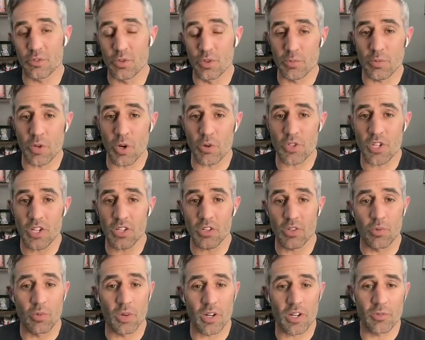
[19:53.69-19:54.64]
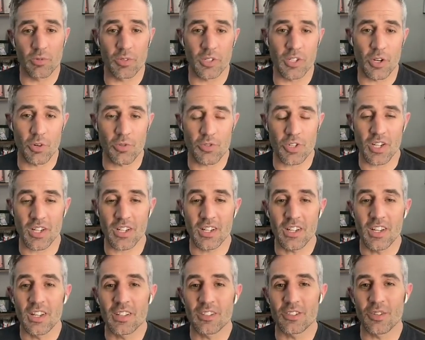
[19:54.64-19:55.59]
group coaching or one-on-one
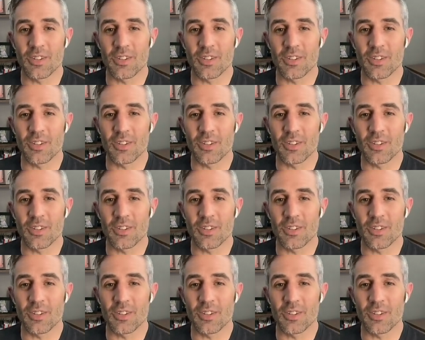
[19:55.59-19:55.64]
coaching,